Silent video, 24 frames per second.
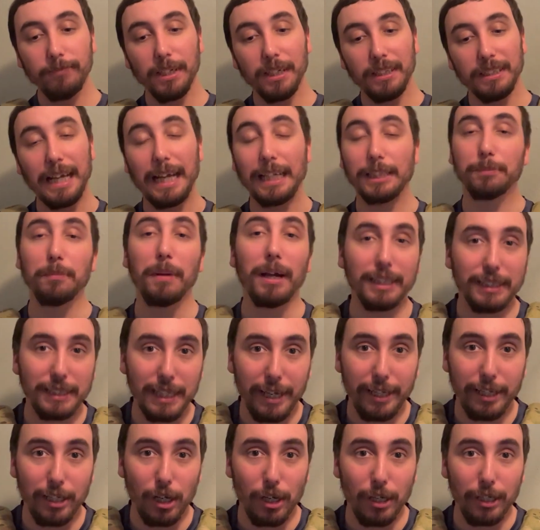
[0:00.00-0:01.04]
that's my
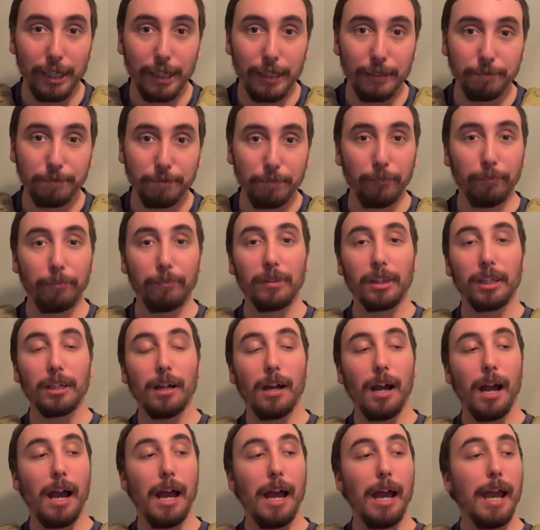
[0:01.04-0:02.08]
take on it.
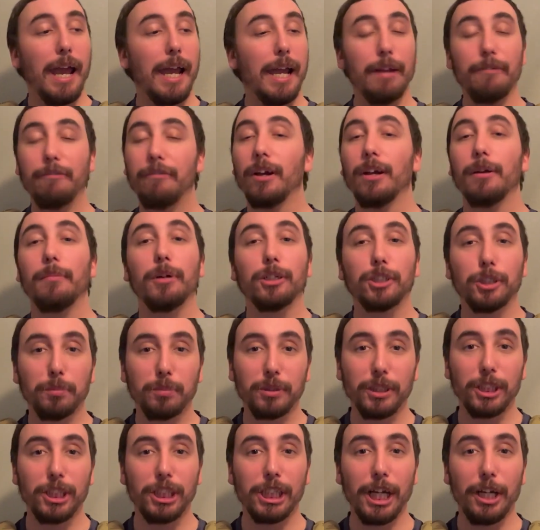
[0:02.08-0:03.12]
I very much
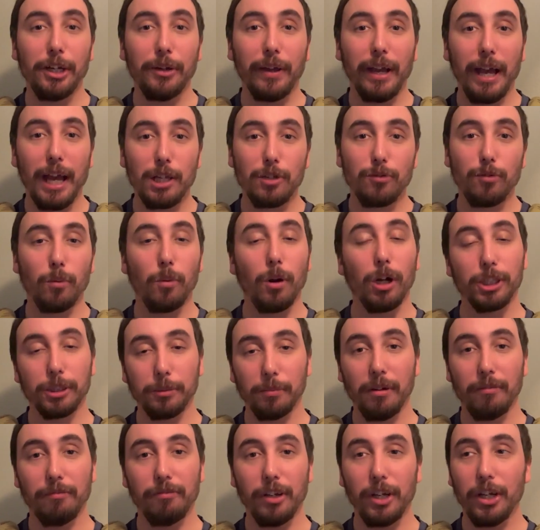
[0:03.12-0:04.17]
appreciate you guys for watching
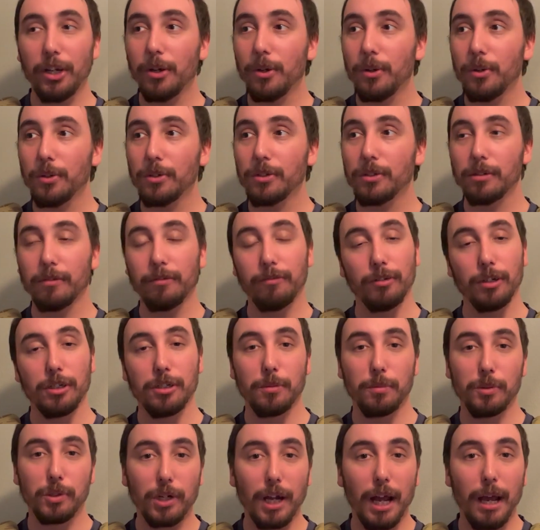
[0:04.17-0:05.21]
my videos, for
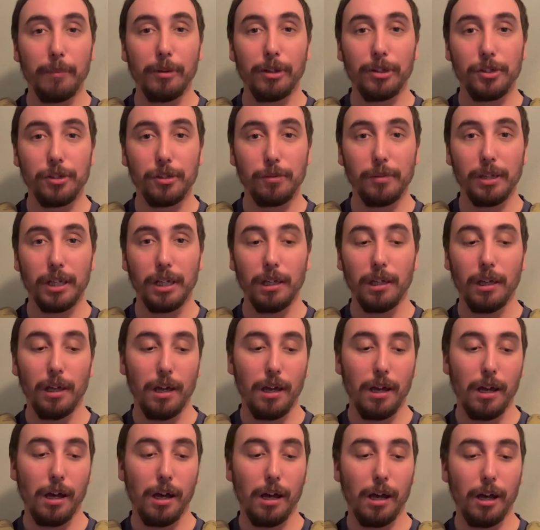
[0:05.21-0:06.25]
subscribing to me,
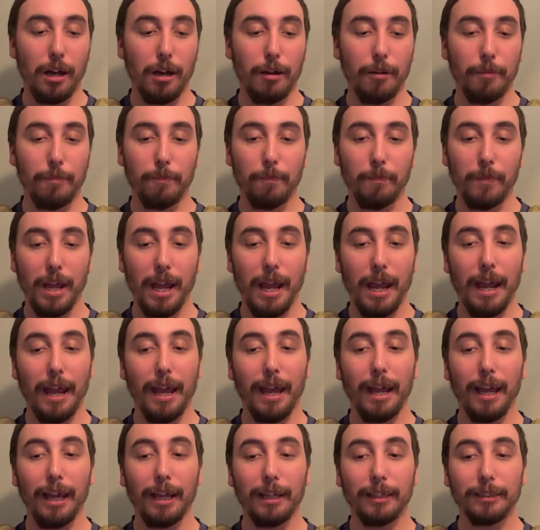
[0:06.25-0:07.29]

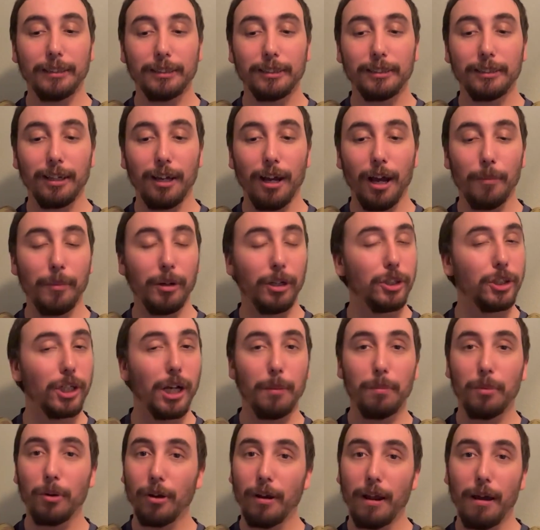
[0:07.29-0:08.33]
and I'm gonna try to
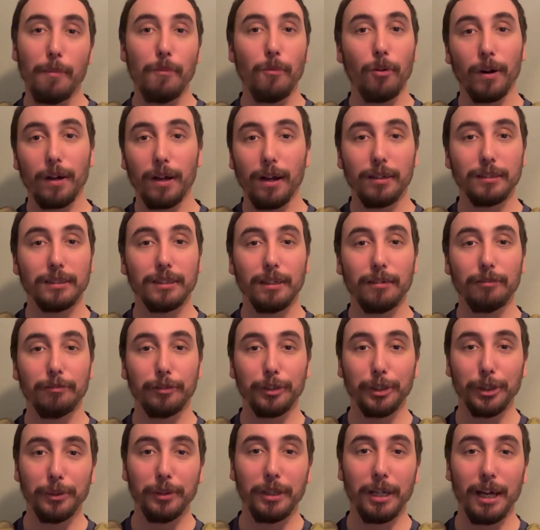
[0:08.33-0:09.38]
put out more content for
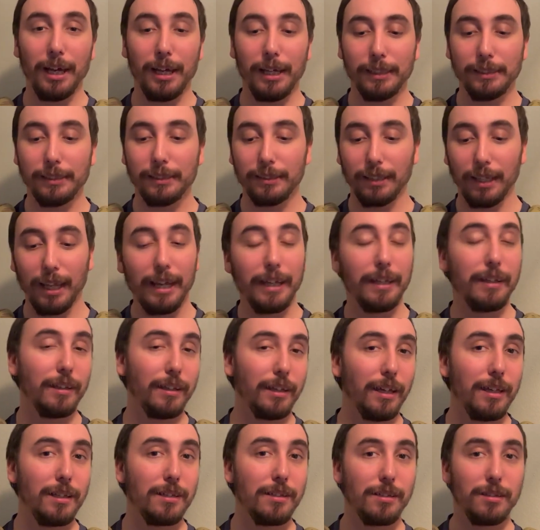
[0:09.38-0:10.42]
you guys like
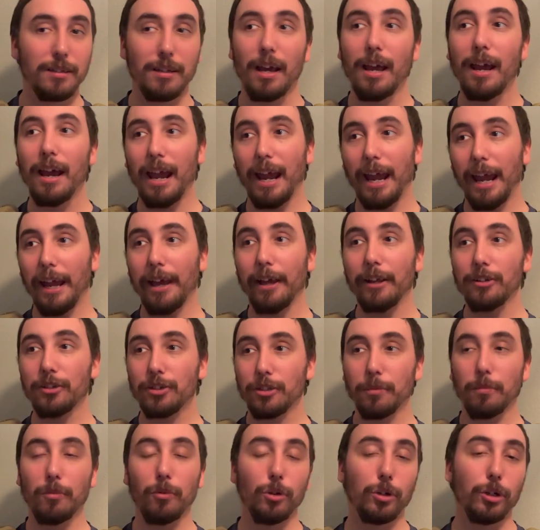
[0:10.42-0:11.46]
this, and
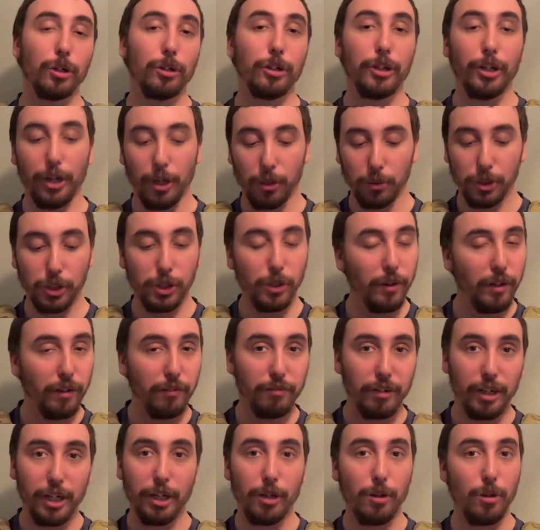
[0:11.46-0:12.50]
some more, shooting
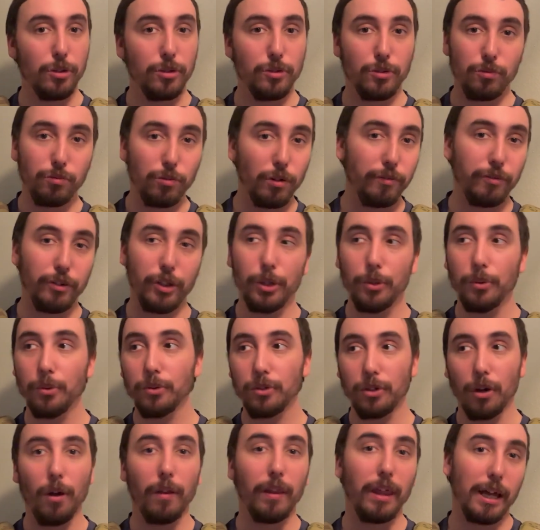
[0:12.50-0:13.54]
videos, reviews,
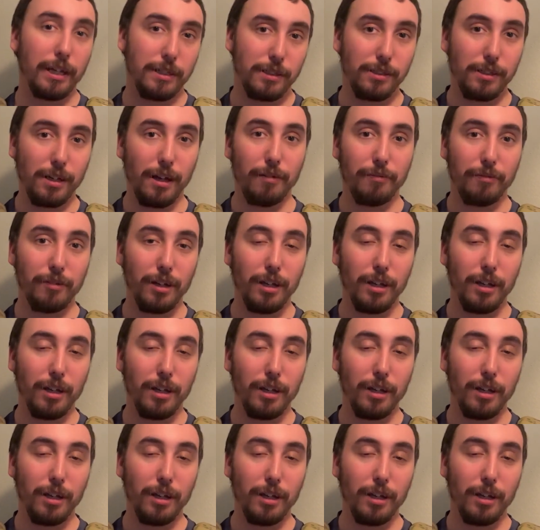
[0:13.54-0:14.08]
all that stuff.